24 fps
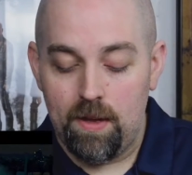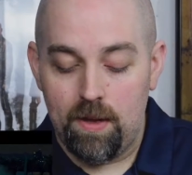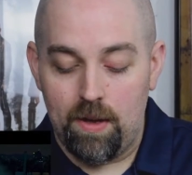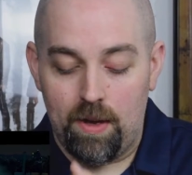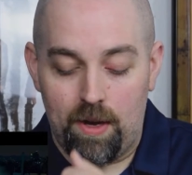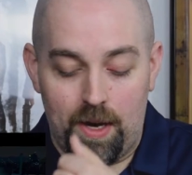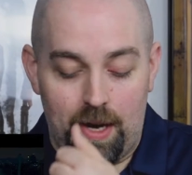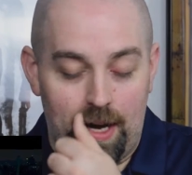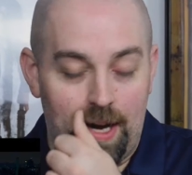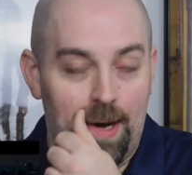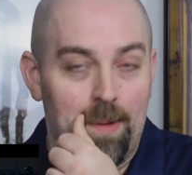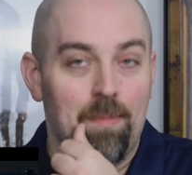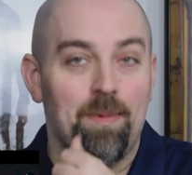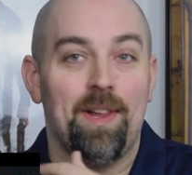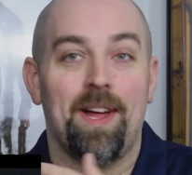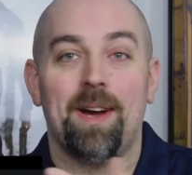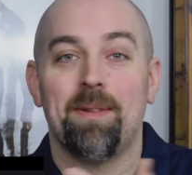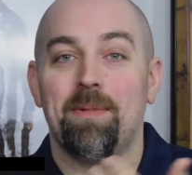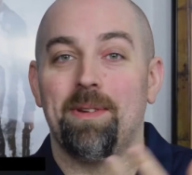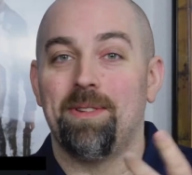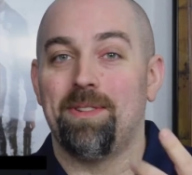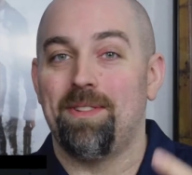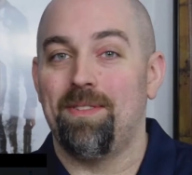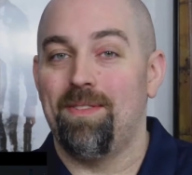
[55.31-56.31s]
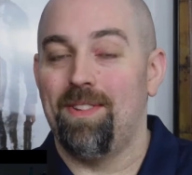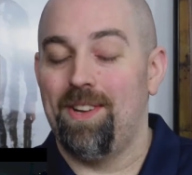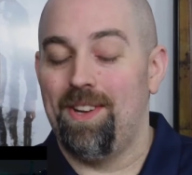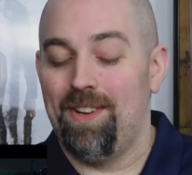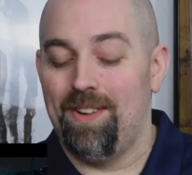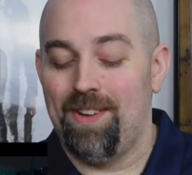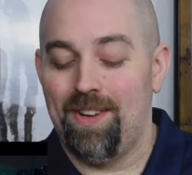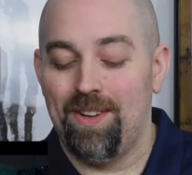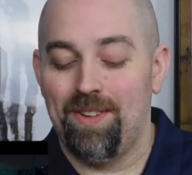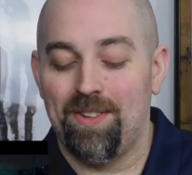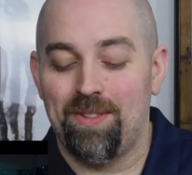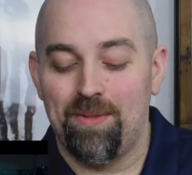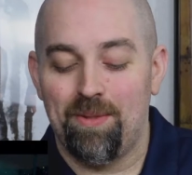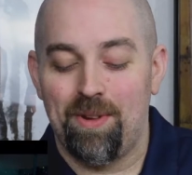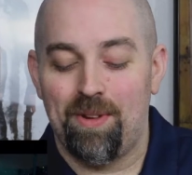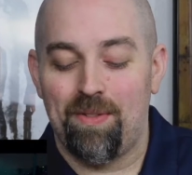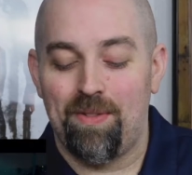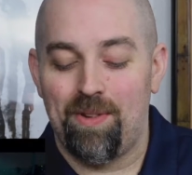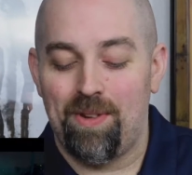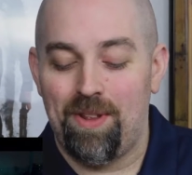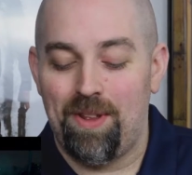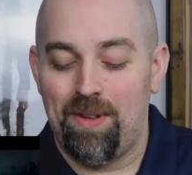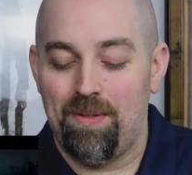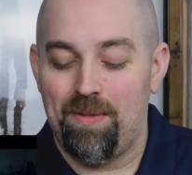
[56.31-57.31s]
Ah, Blockbuster Video. I used to work
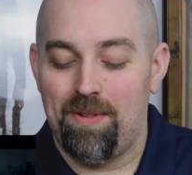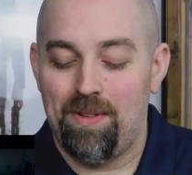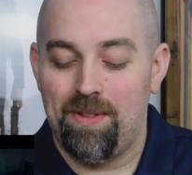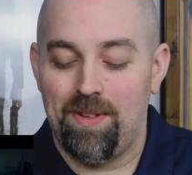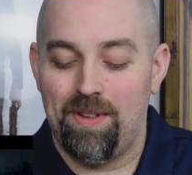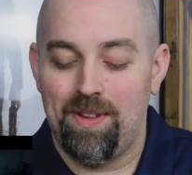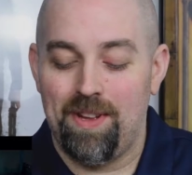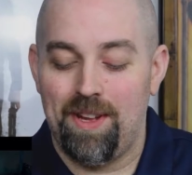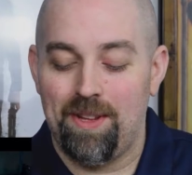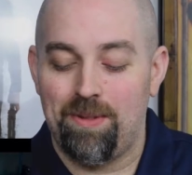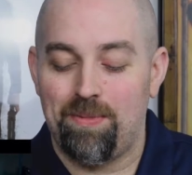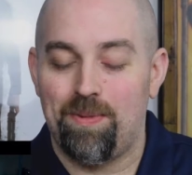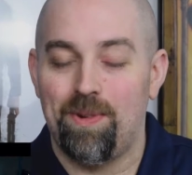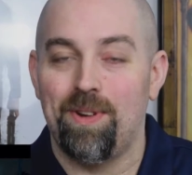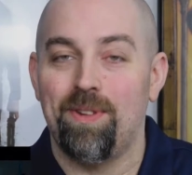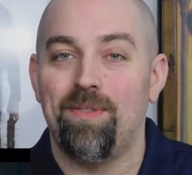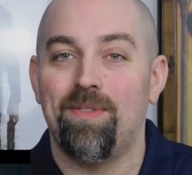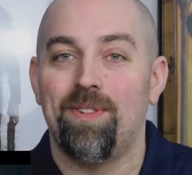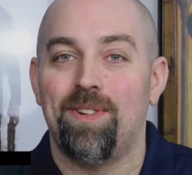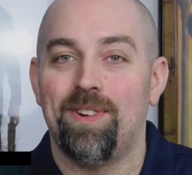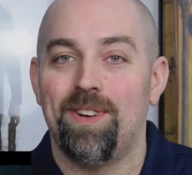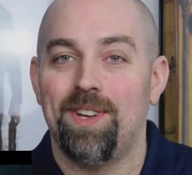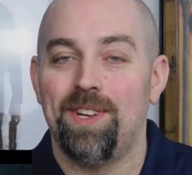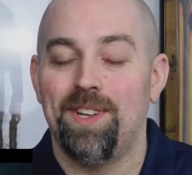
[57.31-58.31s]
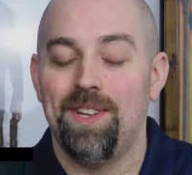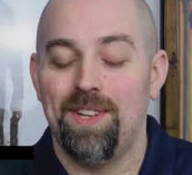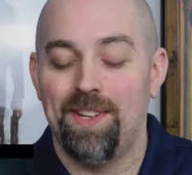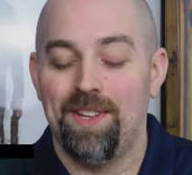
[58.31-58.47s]
for them. That's pretty funny.